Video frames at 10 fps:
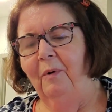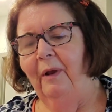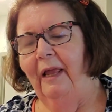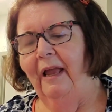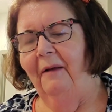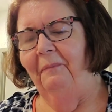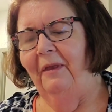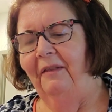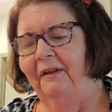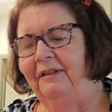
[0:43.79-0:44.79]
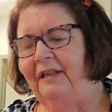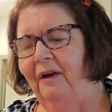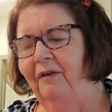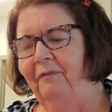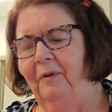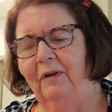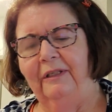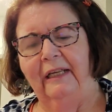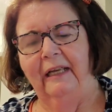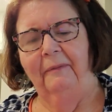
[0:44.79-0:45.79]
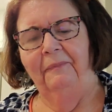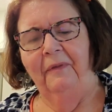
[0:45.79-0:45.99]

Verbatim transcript: Maria in The Sound of Music,